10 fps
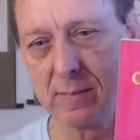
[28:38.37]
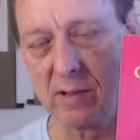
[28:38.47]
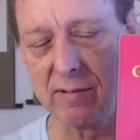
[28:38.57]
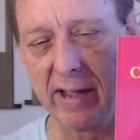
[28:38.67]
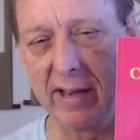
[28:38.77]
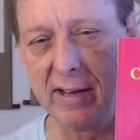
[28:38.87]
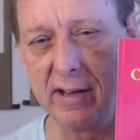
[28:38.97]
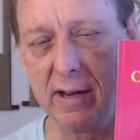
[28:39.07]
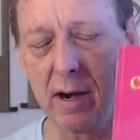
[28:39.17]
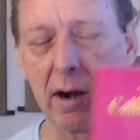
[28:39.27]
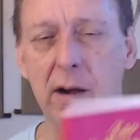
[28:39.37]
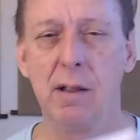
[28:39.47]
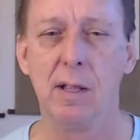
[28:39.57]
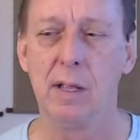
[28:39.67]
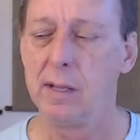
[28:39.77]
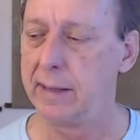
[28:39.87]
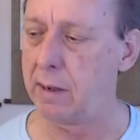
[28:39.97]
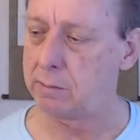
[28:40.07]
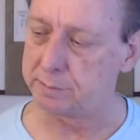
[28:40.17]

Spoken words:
Right in here. Now,